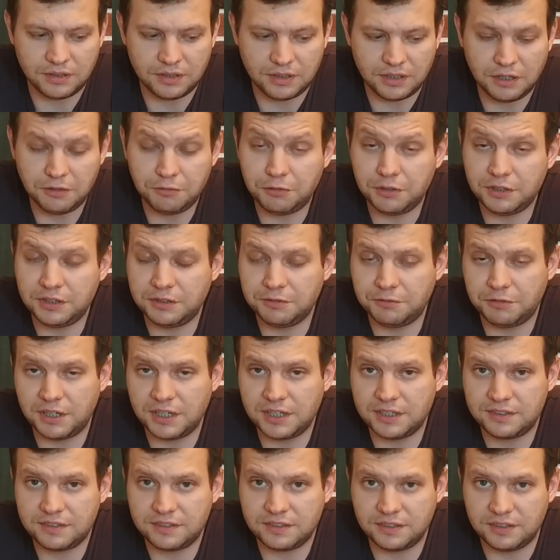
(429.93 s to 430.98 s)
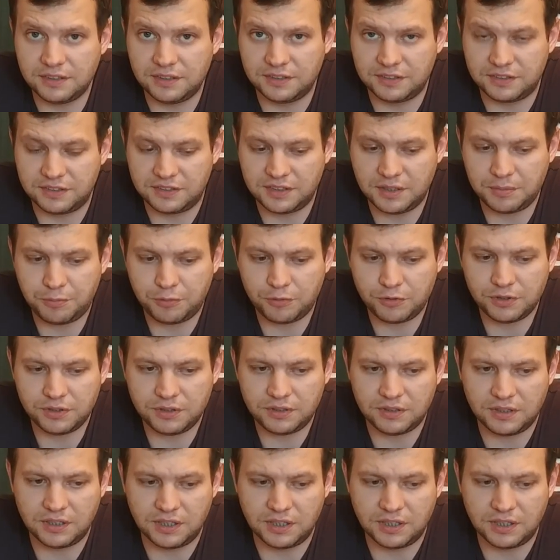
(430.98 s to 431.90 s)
every device is separate,